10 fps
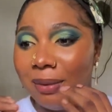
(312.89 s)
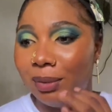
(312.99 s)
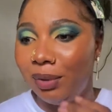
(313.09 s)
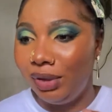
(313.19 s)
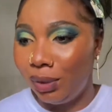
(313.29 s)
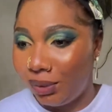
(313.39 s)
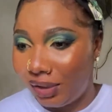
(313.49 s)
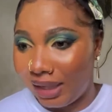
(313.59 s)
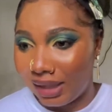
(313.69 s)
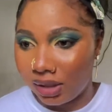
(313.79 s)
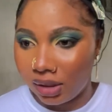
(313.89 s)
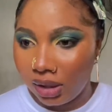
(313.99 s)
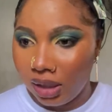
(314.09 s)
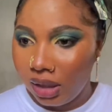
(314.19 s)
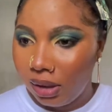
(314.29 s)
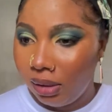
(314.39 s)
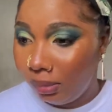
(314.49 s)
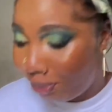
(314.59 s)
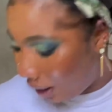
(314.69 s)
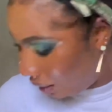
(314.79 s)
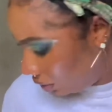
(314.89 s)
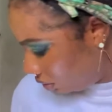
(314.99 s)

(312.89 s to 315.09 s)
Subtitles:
good nutrients. Brown,